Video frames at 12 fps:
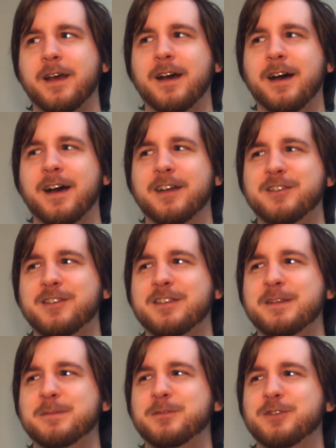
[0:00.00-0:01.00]
Uh, she
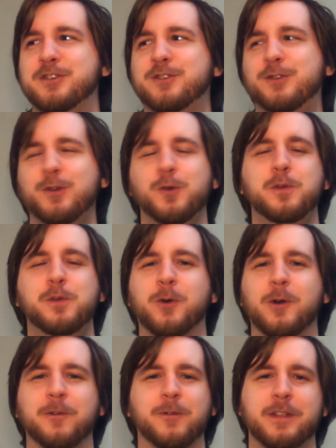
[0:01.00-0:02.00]
seems just too
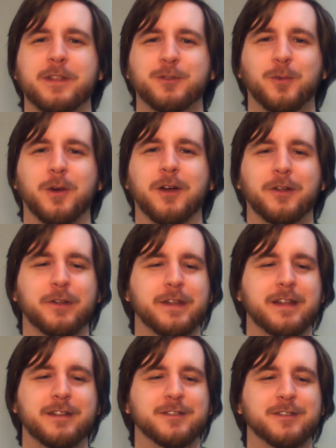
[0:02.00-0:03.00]
pure for this
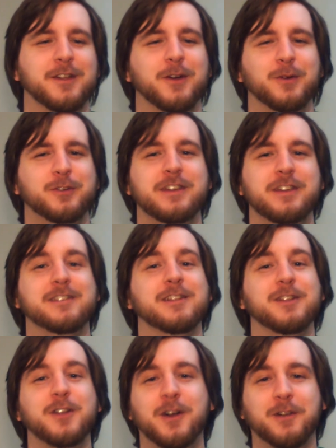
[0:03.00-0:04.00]
world, and so she
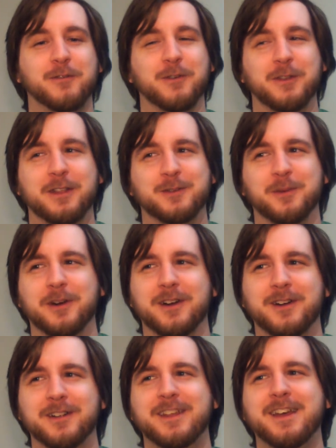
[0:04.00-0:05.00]
isn't long for this
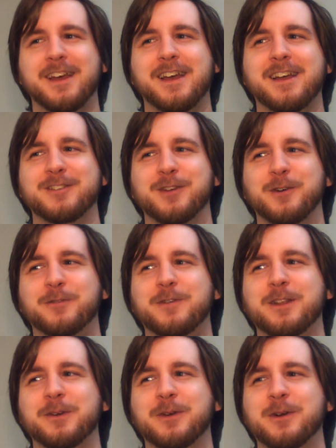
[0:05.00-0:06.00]
world. So
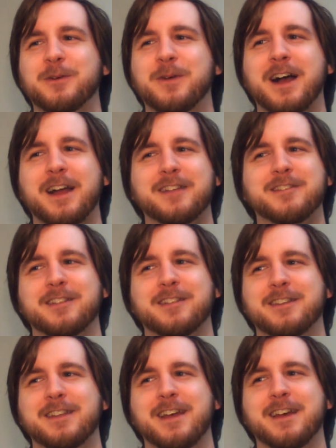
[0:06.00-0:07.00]
Filuru, high
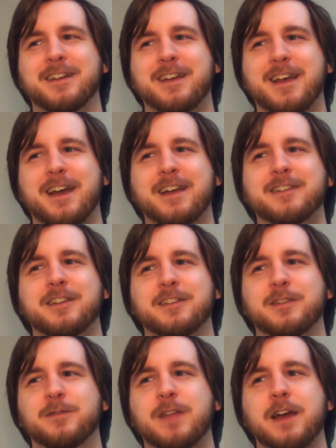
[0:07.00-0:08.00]
chance of death. High
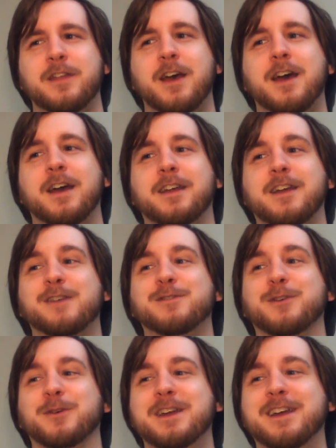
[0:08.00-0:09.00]
chance of death.
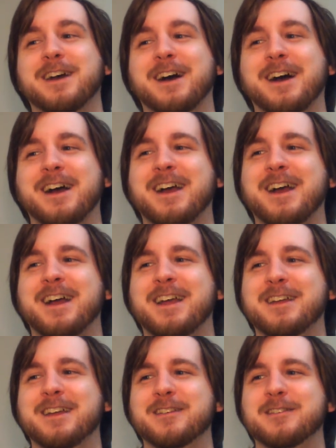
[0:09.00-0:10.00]
Kafuria
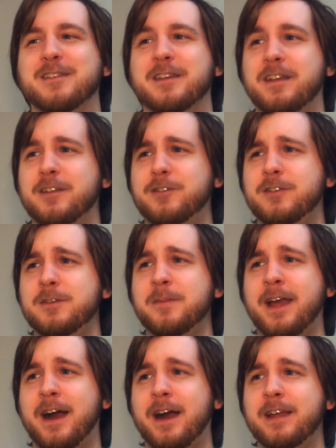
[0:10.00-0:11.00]
is is she
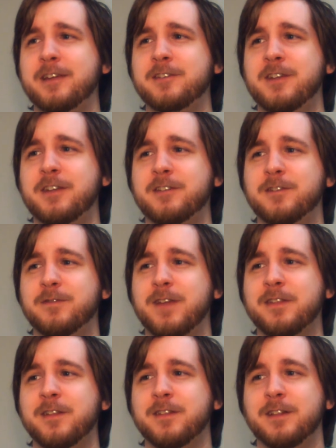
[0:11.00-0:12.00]
my highest chance of
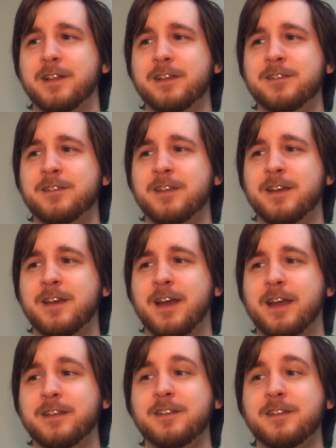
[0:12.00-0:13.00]
death on the list?
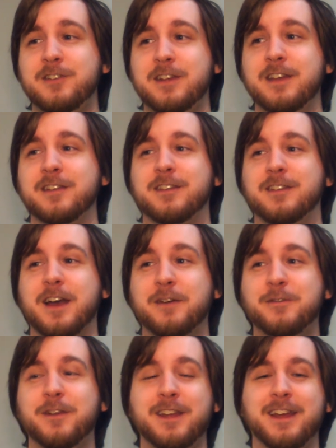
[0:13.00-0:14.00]
I think she is.
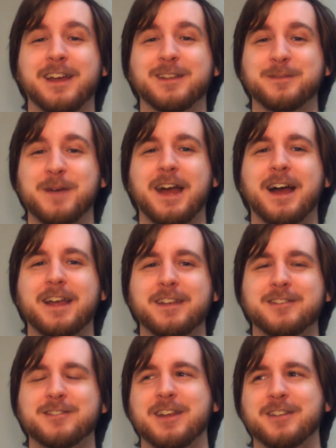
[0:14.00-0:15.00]
Kafuria is my
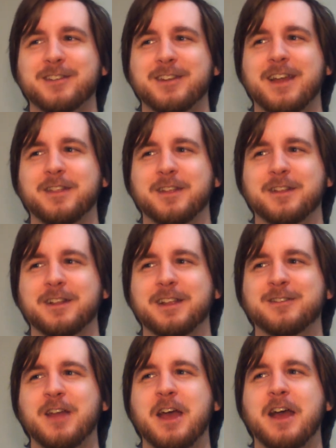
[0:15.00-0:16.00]
highest chance of death on the
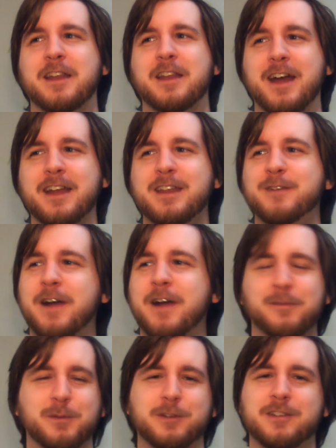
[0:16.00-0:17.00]
list.
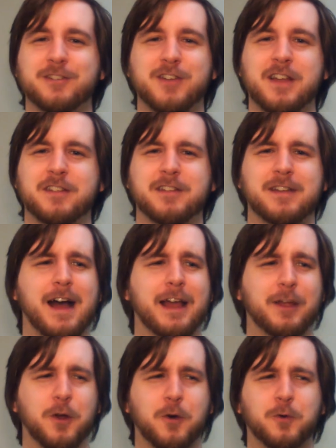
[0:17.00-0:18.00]
95% chance of
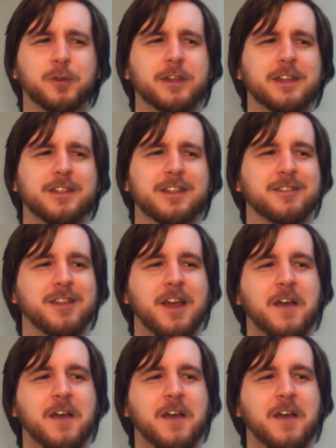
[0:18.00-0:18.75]
dying, only this